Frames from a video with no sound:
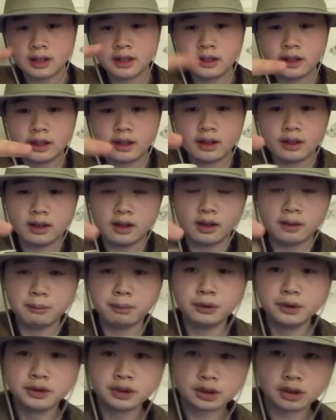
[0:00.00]
I'm
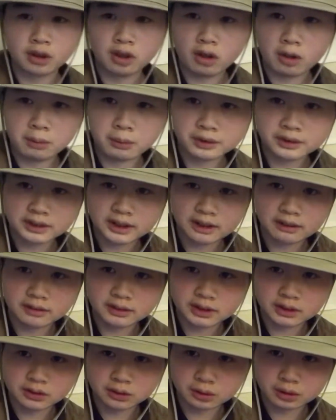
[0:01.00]
pretty sure almost
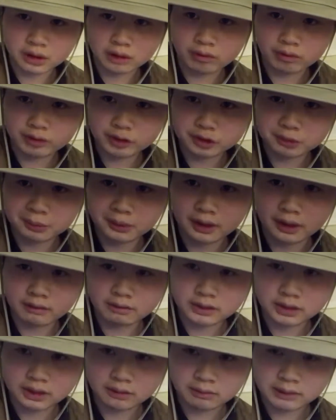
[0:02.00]
every single trout fisherman
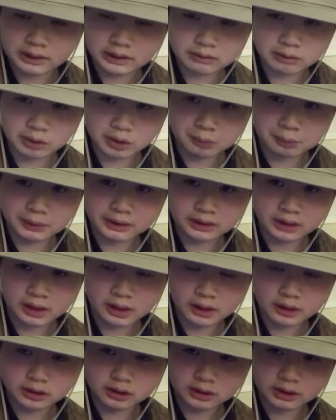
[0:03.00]
have seen these. They're
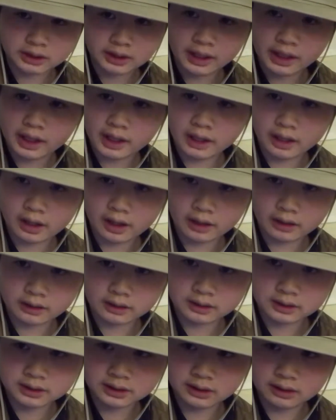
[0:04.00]
basically just
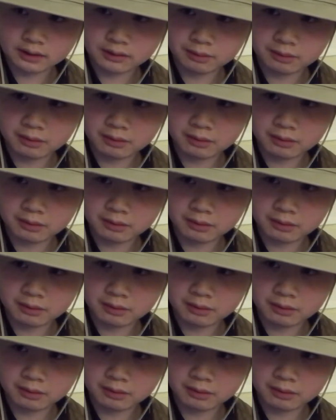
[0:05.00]
egg-like stuff,